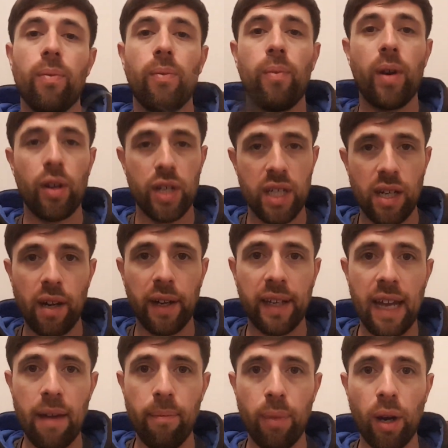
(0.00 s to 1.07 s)
when I started
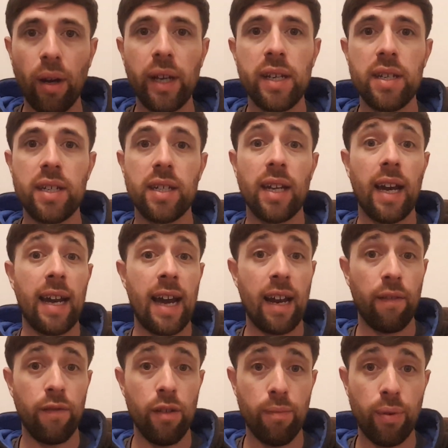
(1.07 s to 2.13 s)
getting bites and had a
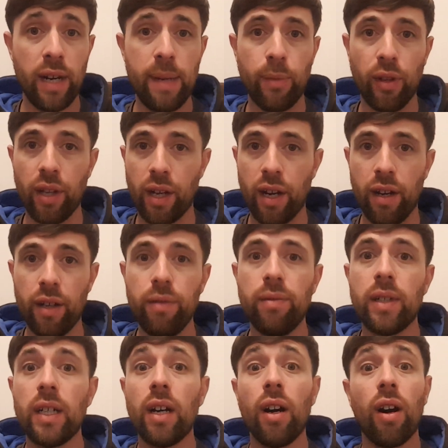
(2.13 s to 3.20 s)
few bream on the go,
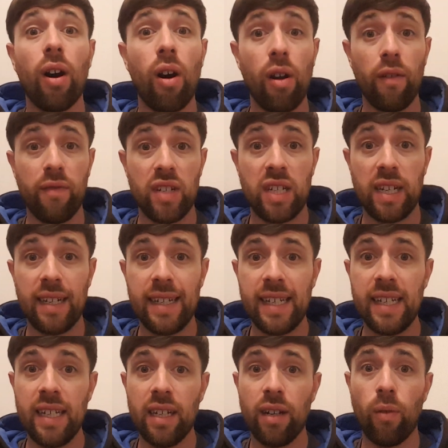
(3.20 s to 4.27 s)
I
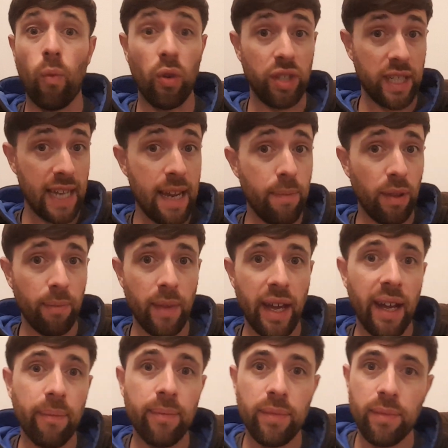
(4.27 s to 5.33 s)
obviously want to keep them
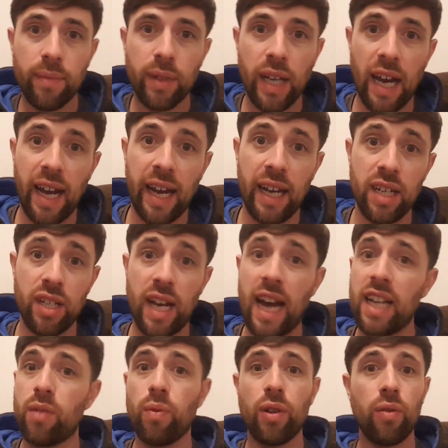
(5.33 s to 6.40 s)
there. And
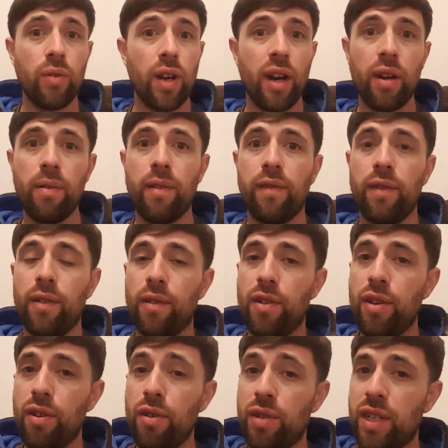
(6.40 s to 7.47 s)
as we all know, if you're
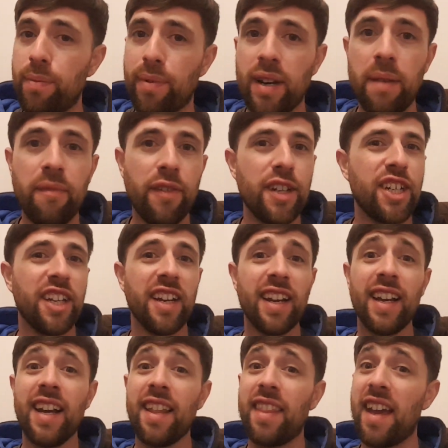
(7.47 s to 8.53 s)
used to bream fishing,
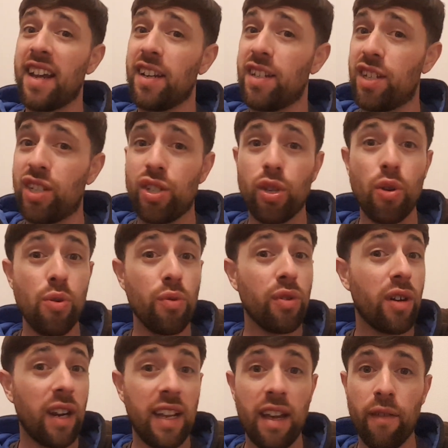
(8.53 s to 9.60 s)
they can soon
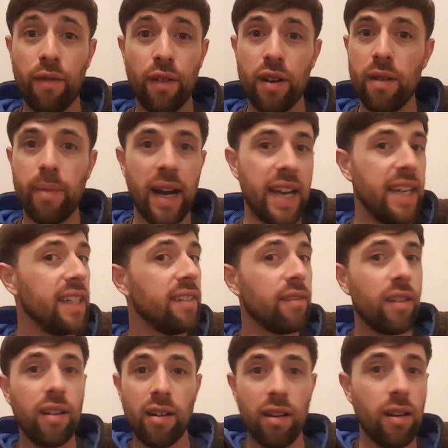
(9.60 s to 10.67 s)
clear through your bait.
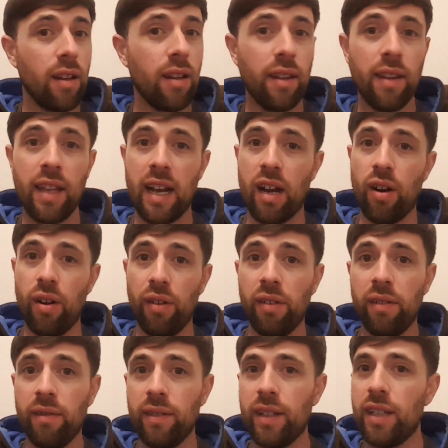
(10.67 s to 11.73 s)
They're gone.
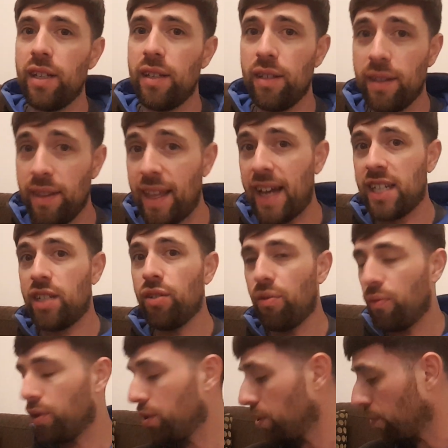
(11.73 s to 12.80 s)
That's not
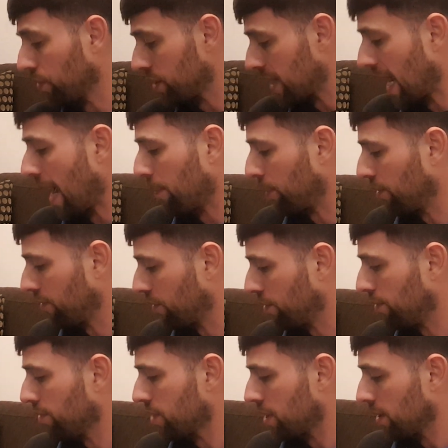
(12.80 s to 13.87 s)
what you want to happen, of
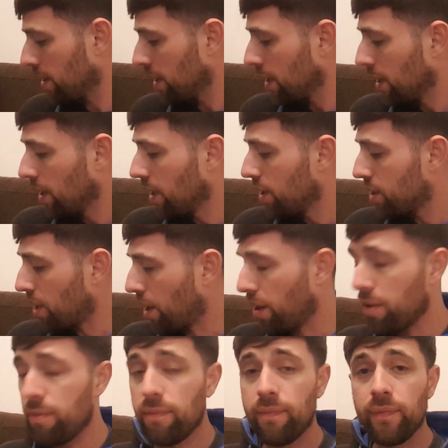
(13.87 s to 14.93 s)
course.
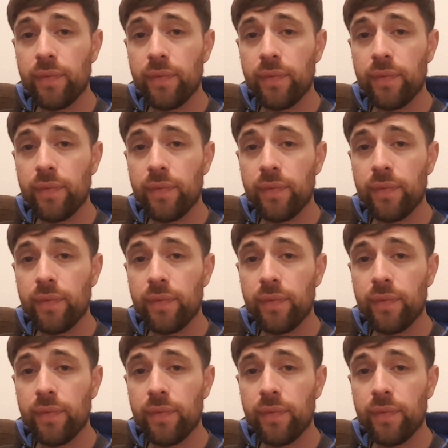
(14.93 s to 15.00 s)
So